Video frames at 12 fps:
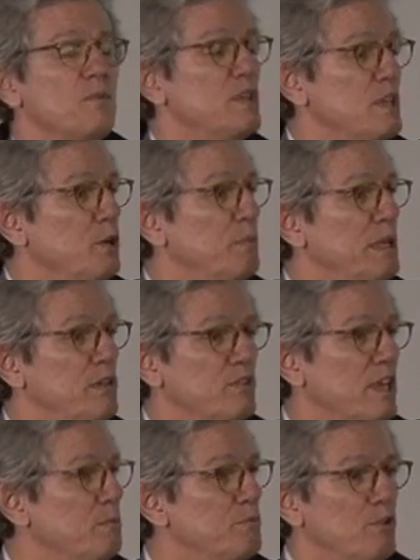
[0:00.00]
The Europeans
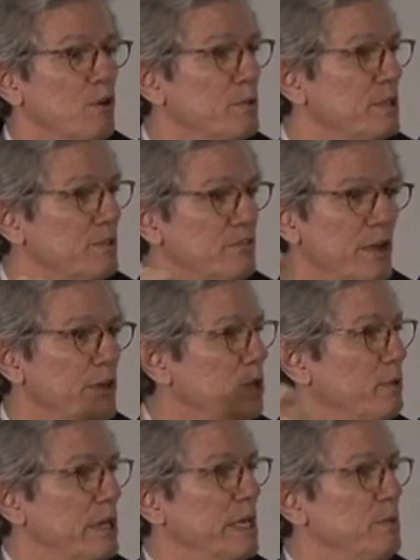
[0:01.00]
came forward very
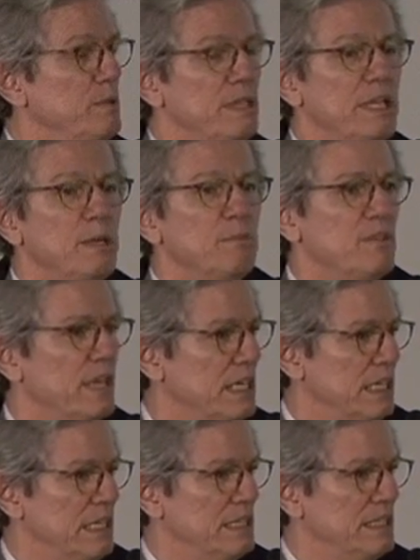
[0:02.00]
quickly with the name of
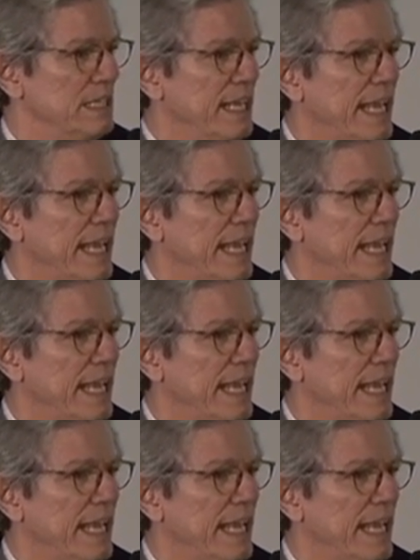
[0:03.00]
Lagarde.